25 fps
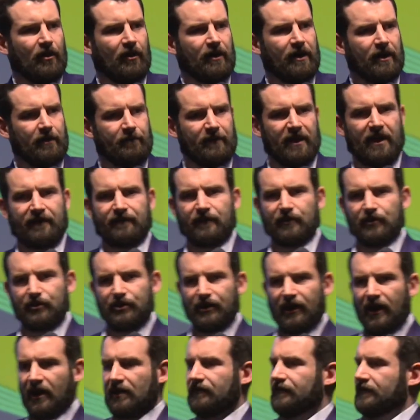named after
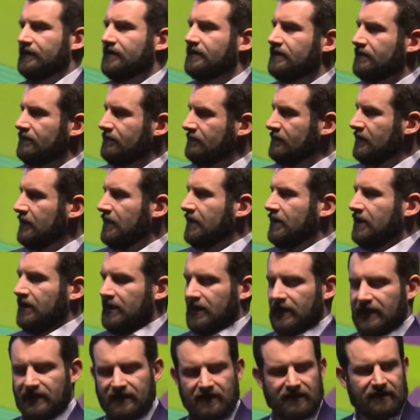Jarvis,
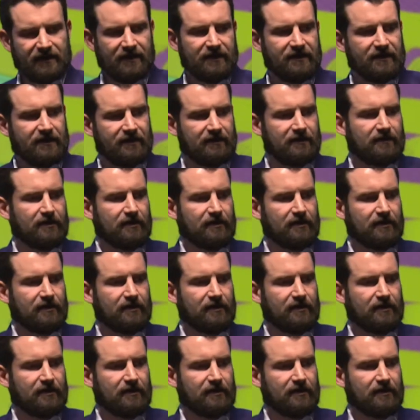his assistant.